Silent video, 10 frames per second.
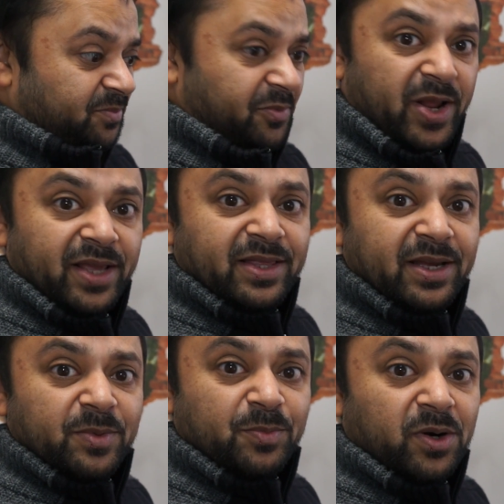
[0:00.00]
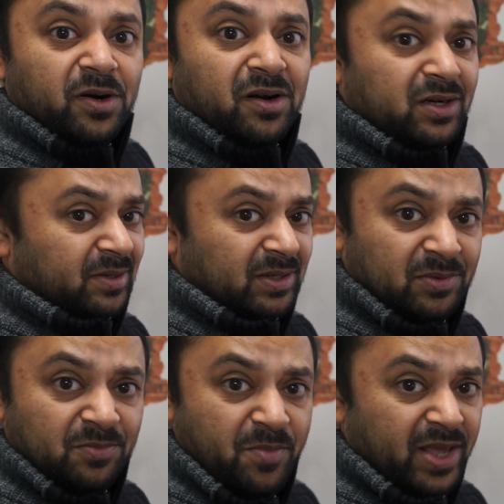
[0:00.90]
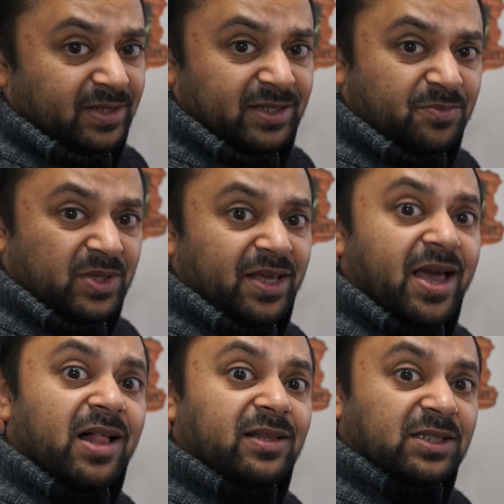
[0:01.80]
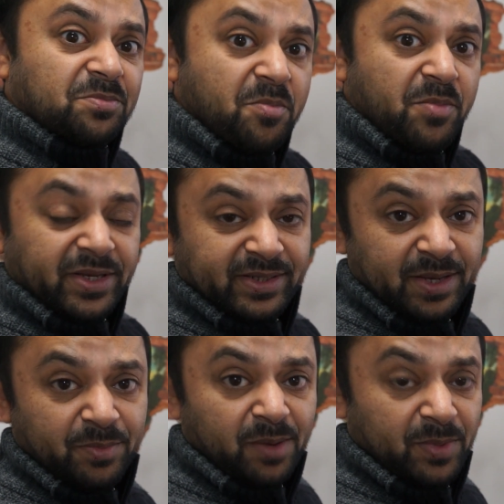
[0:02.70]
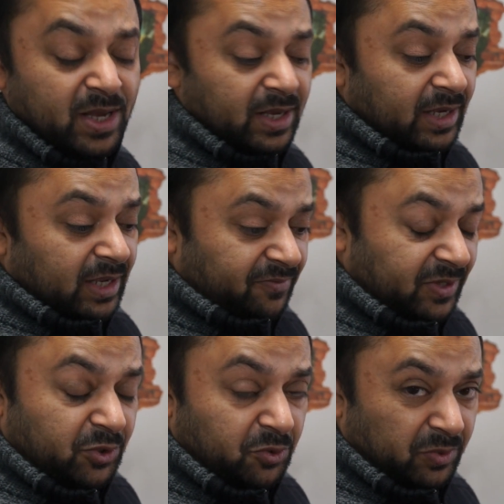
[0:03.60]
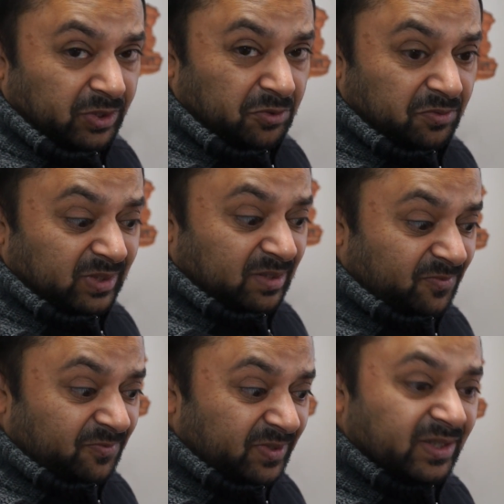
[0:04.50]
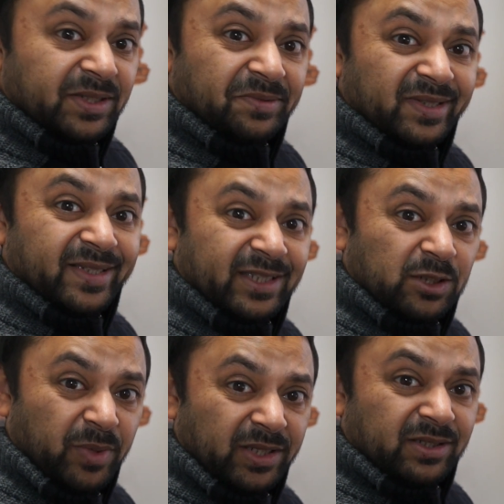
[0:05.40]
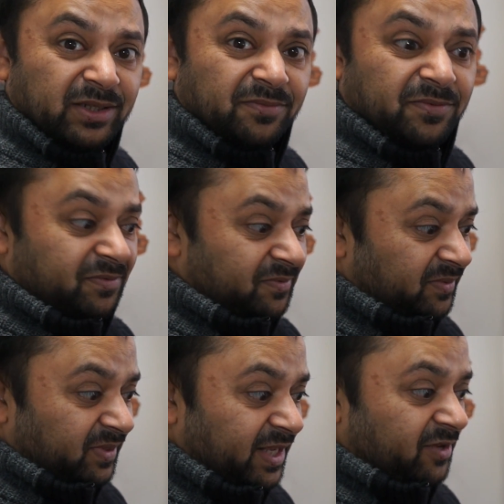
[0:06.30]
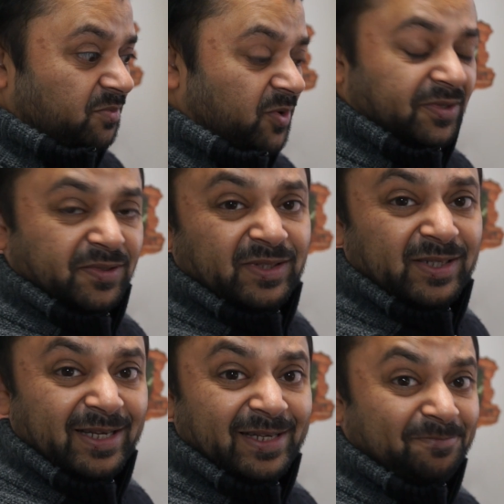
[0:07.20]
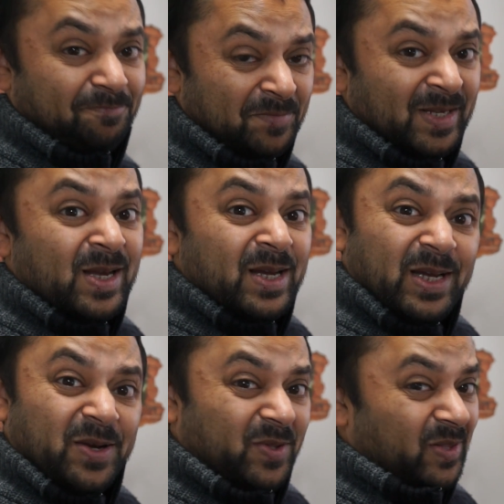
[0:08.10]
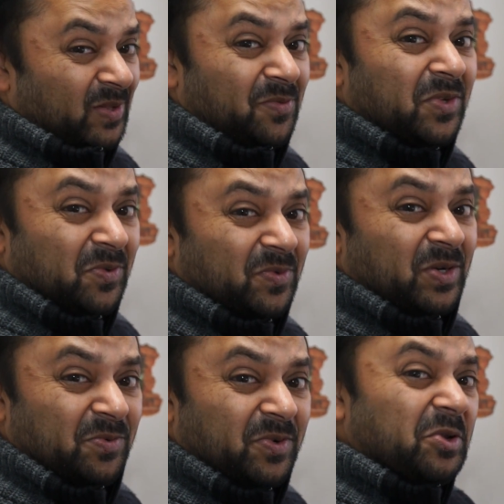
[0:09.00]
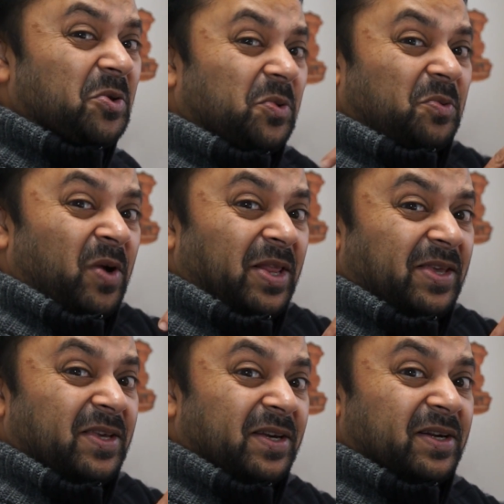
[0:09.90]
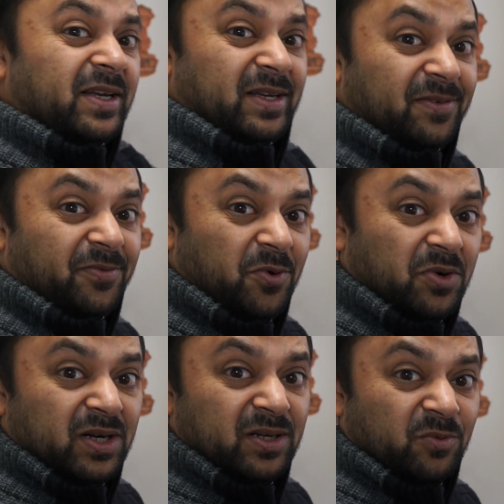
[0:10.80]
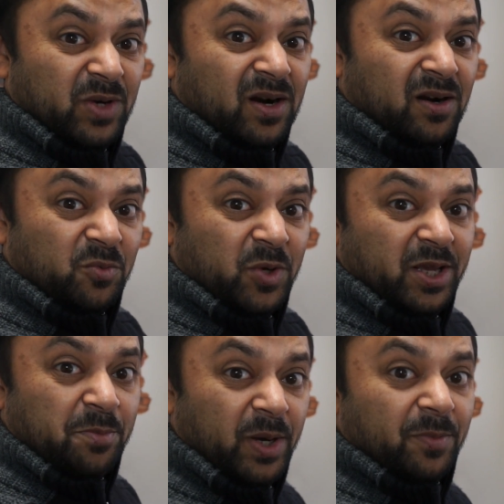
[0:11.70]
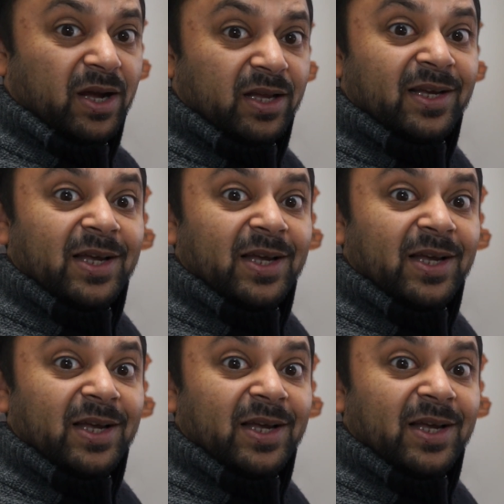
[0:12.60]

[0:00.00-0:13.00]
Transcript: break them apart, make something else, mix them up. If they do it to some really expensive Lego models, it will not feel very good right here for a hardworking Baba.